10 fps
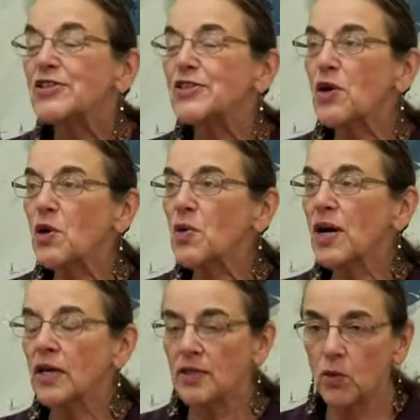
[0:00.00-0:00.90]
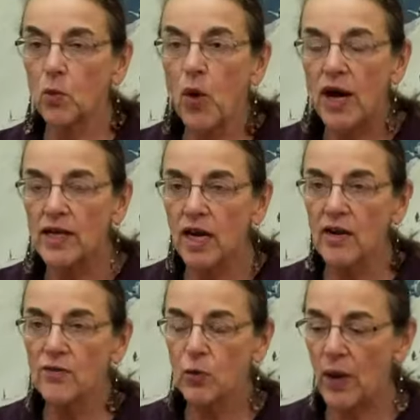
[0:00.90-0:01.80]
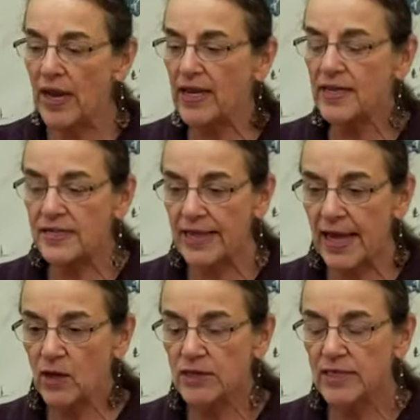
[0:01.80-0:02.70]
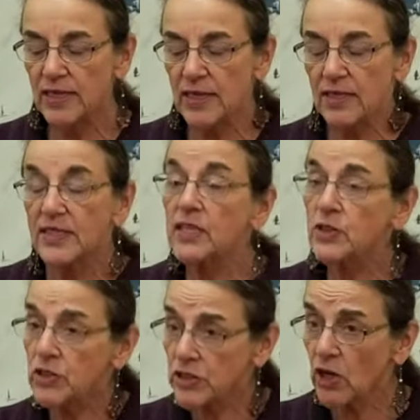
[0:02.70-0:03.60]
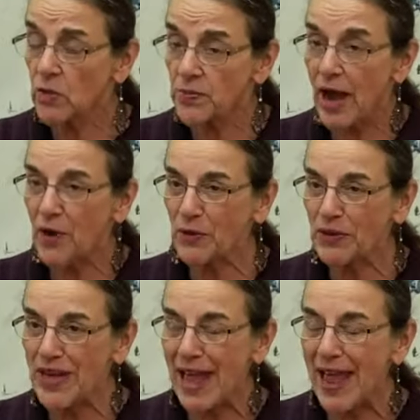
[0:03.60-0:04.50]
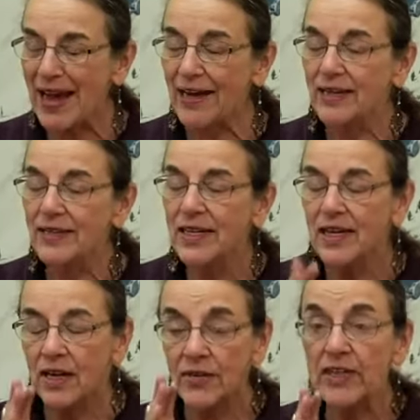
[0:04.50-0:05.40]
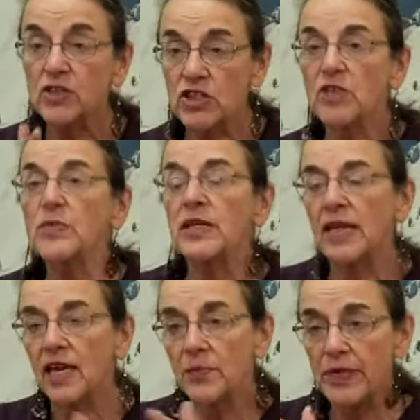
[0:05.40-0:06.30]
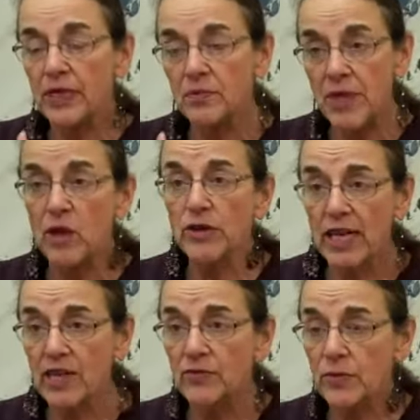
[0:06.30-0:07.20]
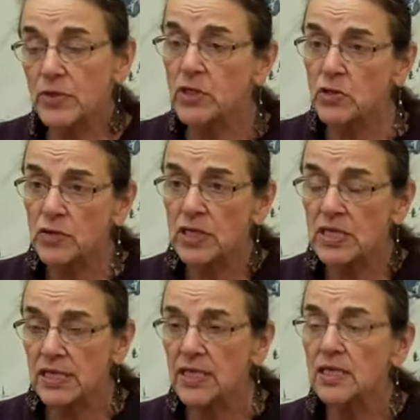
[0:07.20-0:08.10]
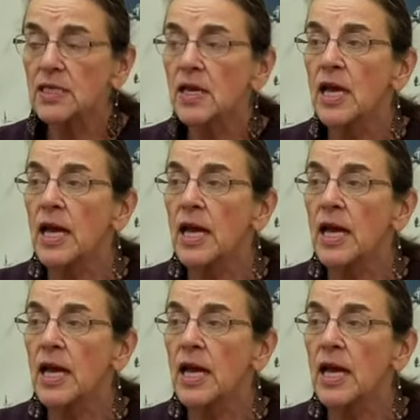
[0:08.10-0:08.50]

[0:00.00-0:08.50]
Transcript: So one of the ways that teachers are empowered and the achievement can be better gained from students is